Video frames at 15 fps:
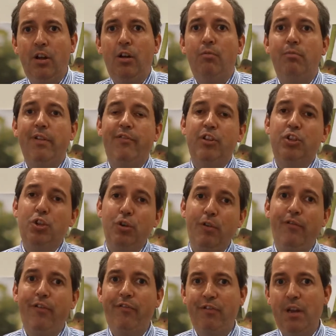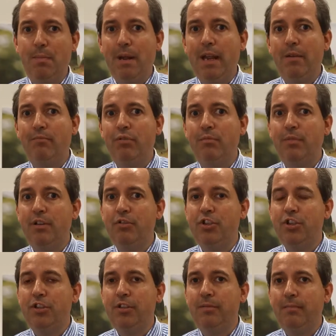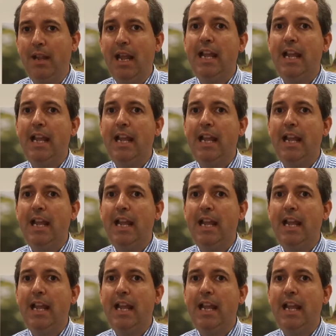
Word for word: with a 2 for £3 promotion